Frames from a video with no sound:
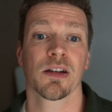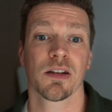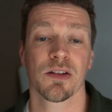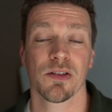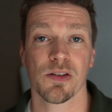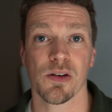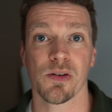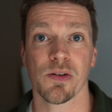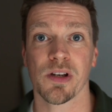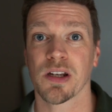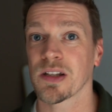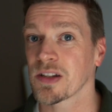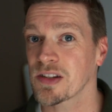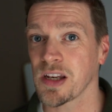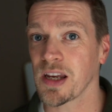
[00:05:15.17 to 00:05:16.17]
So you
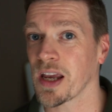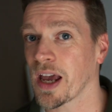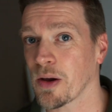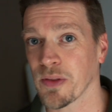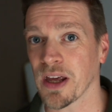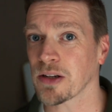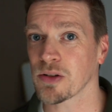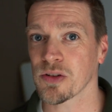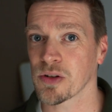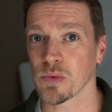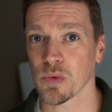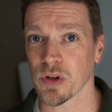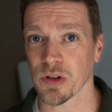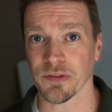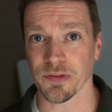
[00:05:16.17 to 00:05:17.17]
can see how that doesn't
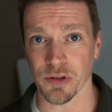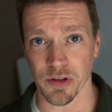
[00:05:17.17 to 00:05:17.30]
work for